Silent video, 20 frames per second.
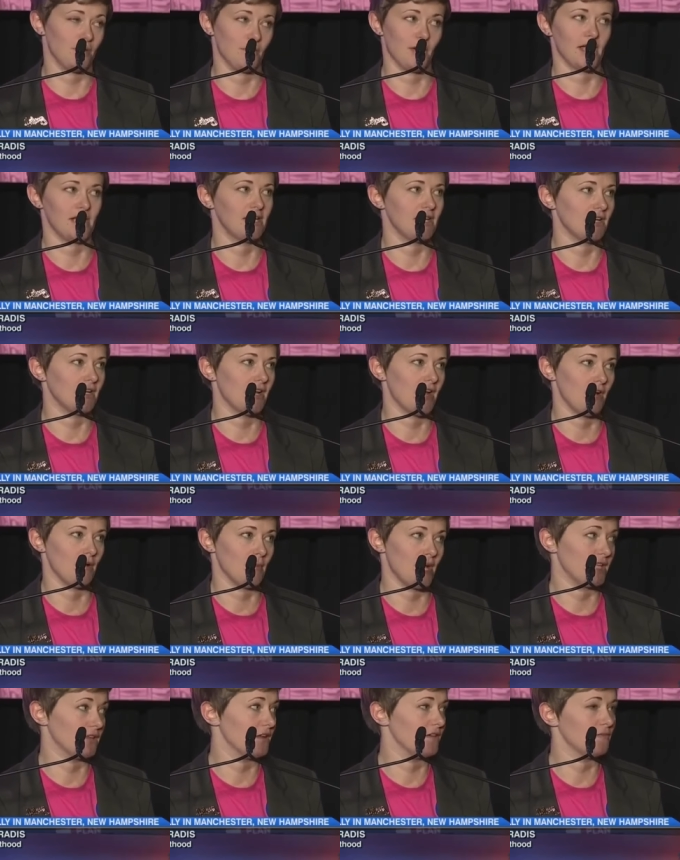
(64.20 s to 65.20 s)
idea how
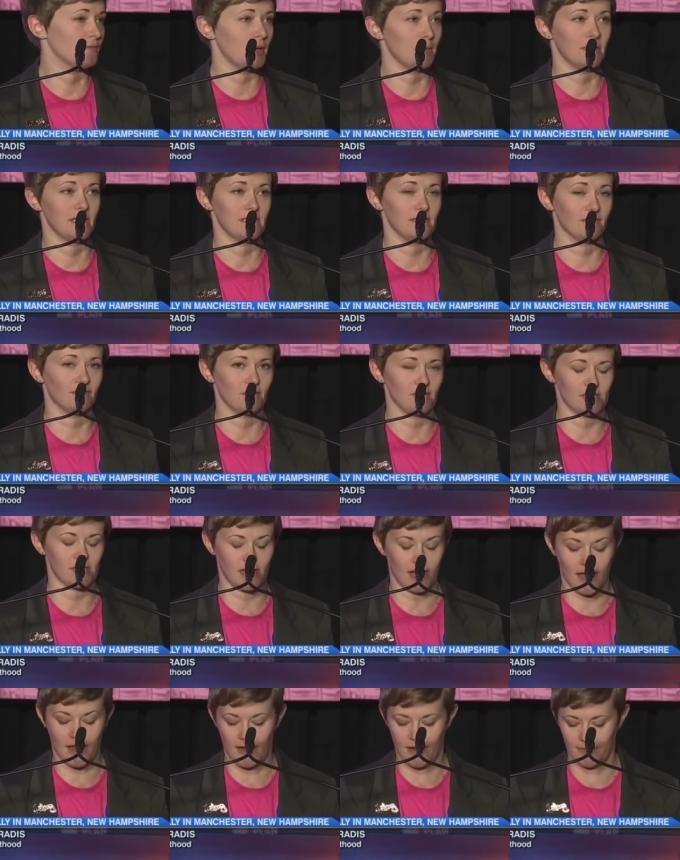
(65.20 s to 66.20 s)
my life might be different
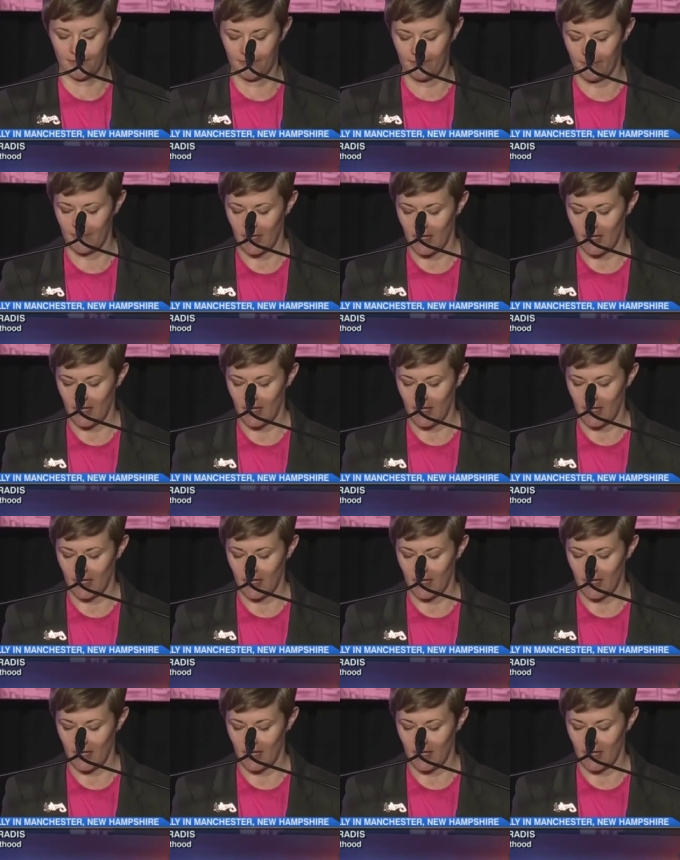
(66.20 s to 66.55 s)
today.